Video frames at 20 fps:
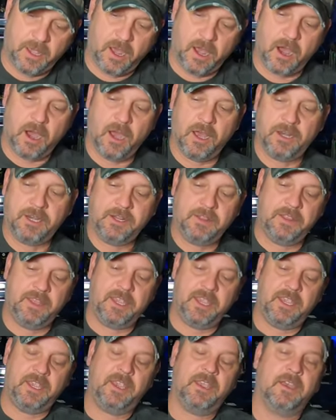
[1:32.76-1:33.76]
On
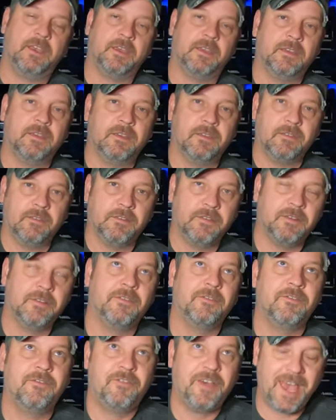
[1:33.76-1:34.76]
the
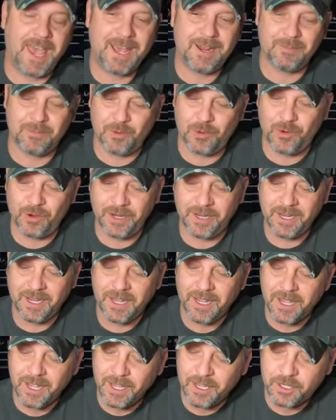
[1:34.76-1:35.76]
FatBoy,
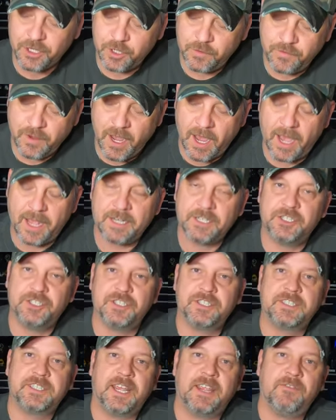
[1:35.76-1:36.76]
you've got
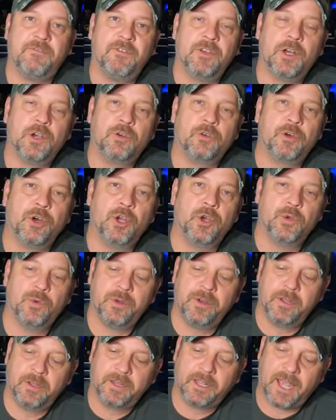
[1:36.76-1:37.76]
just a
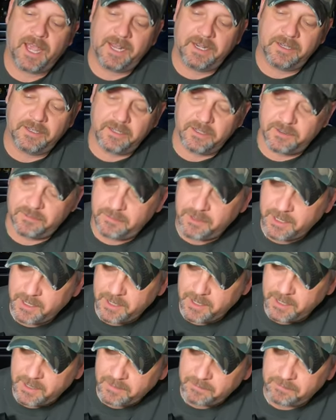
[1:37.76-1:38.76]
Velcro kind of,
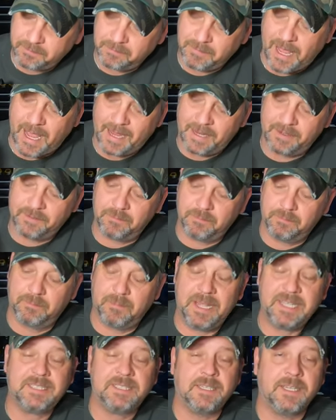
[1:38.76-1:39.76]

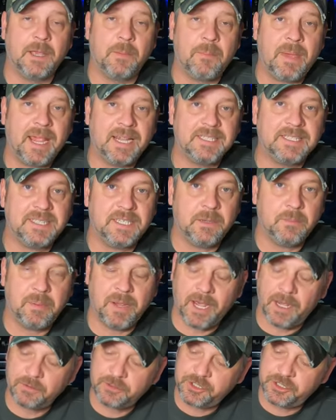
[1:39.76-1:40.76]
basically a magazine
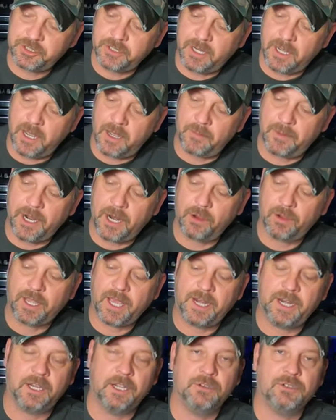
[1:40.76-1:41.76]
pouch. And
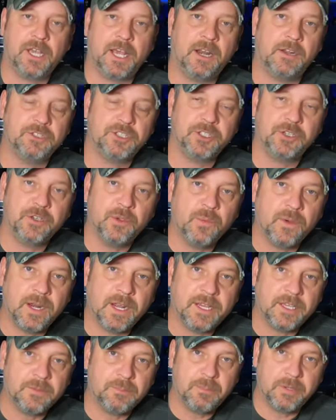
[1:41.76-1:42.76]
I'll show you what
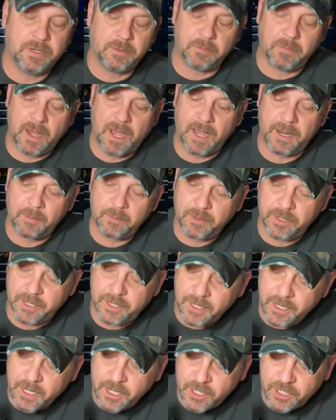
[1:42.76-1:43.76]
I put in mine,
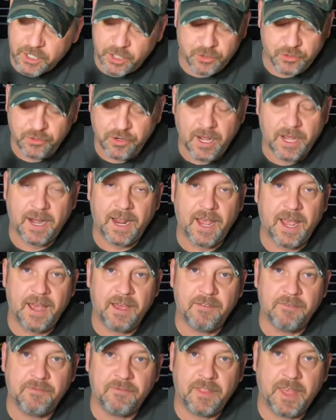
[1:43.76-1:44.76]
but you do not
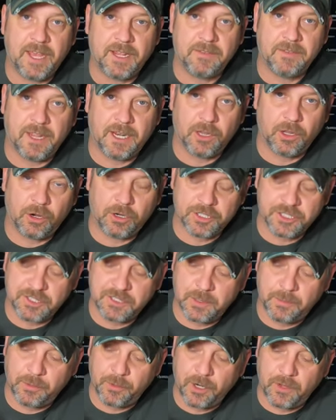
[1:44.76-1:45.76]
have that large
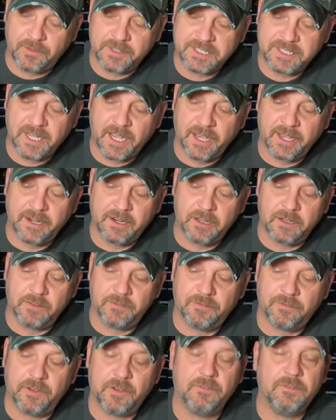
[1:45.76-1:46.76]
zipper on the side
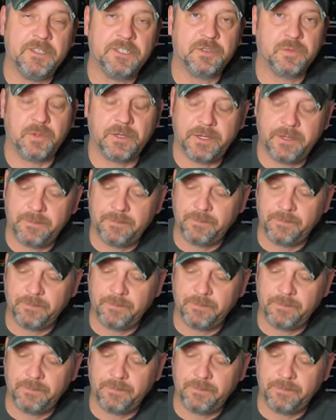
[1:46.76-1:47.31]
of this one.